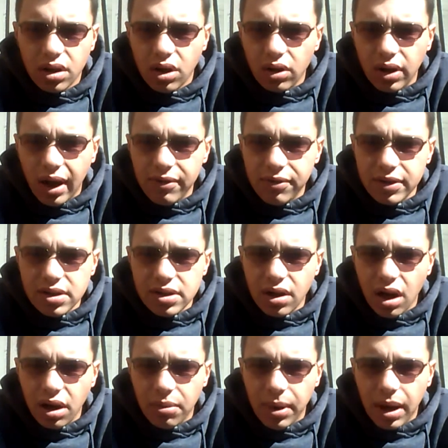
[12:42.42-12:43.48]
You know, life isn't
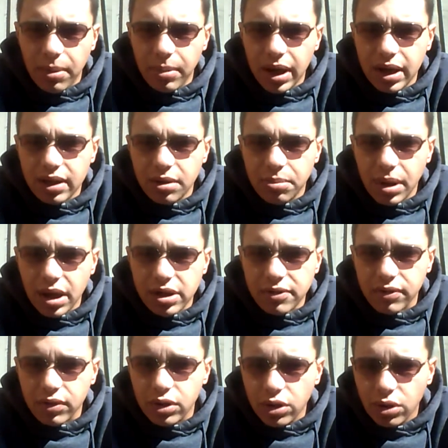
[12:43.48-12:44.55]
all about making the
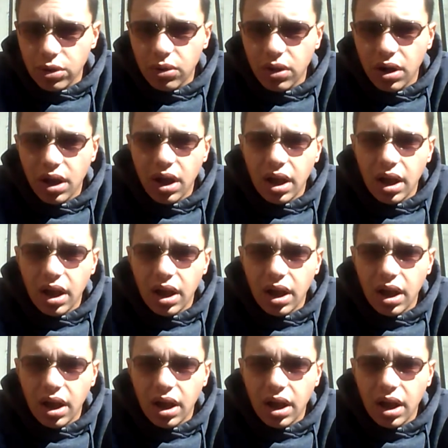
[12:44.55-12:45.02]
best for you,